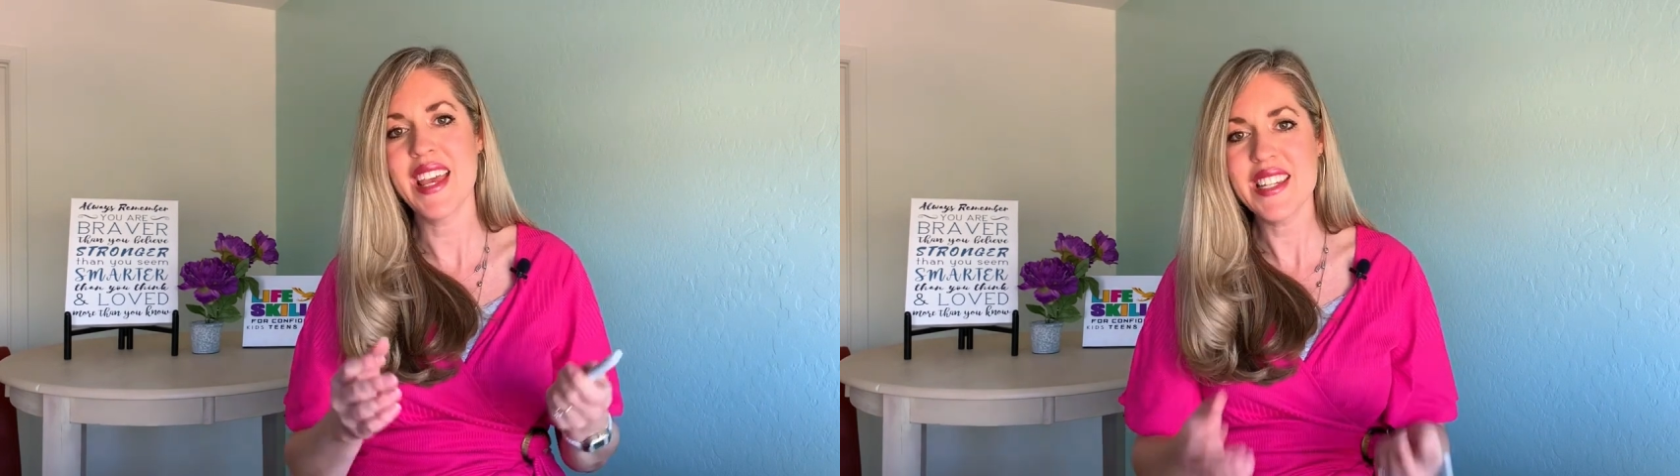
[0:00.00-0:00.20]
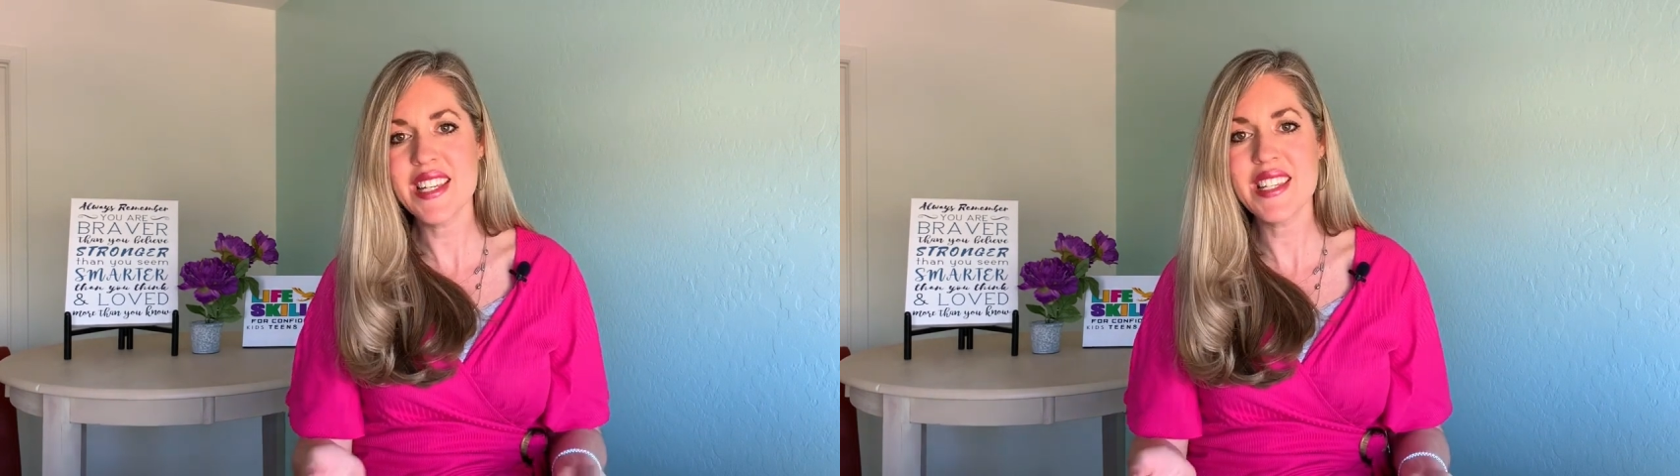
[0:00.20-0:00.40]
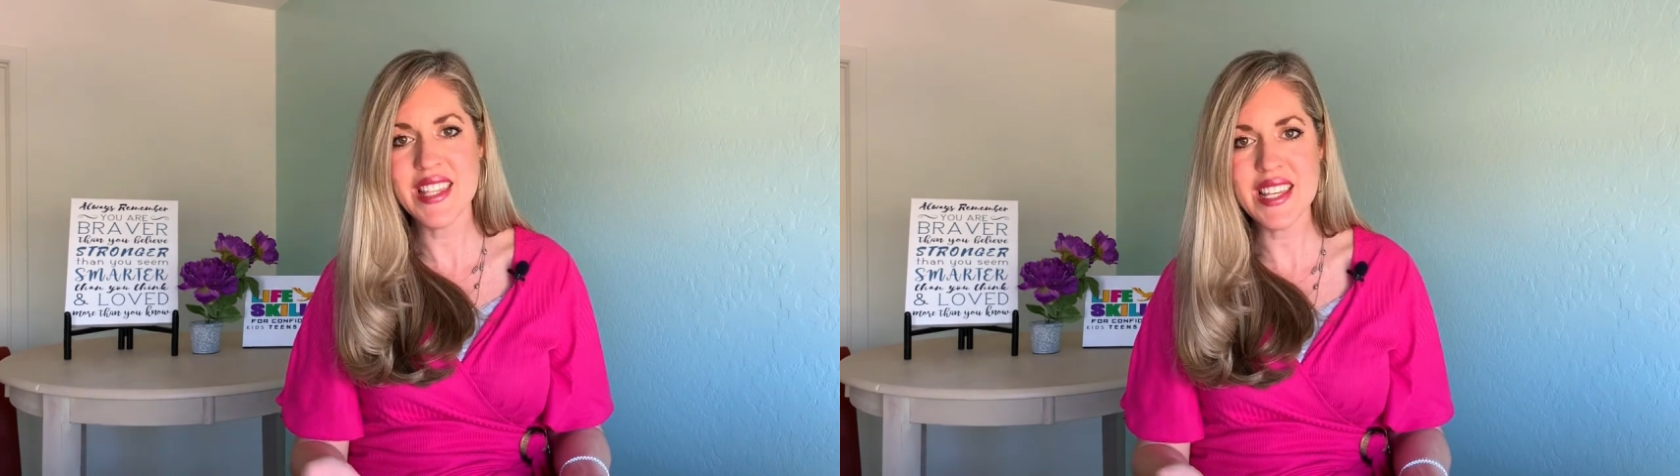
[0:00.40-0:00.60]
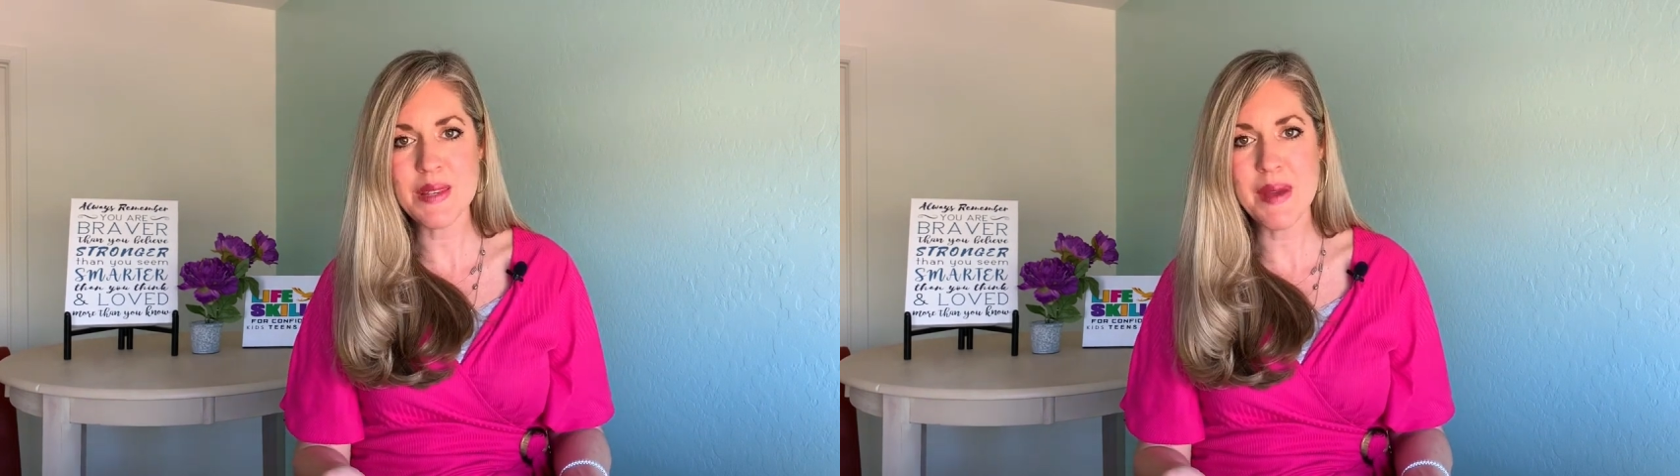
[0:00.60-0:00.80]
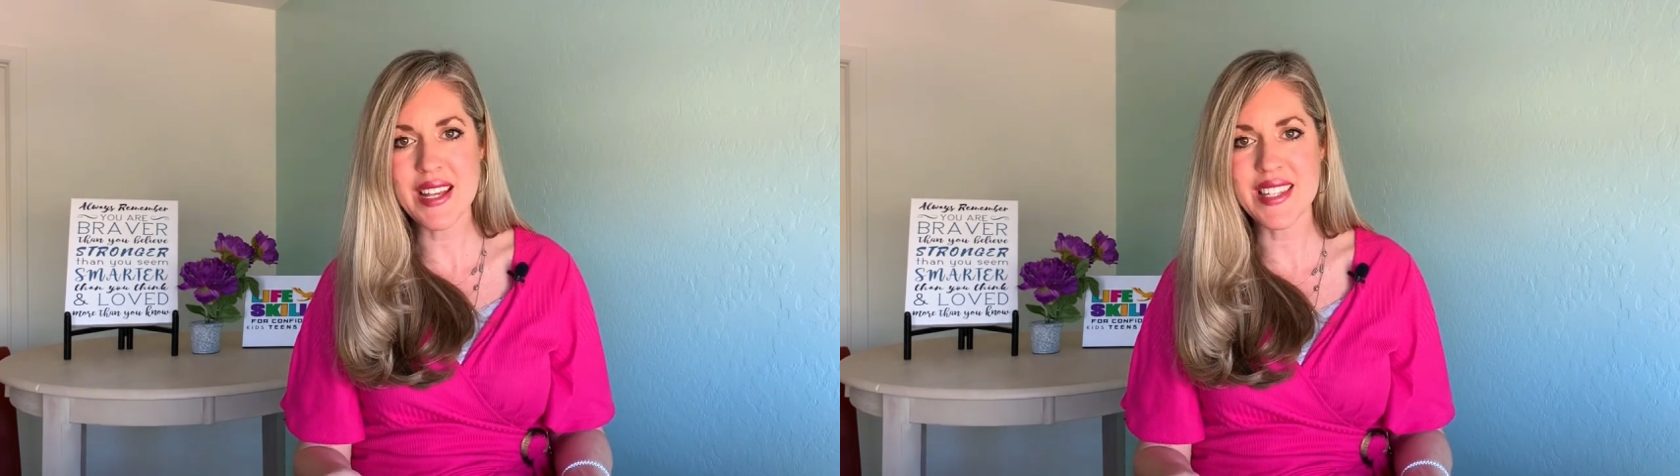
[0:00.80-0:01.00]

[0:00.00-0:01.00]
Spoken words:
Does this make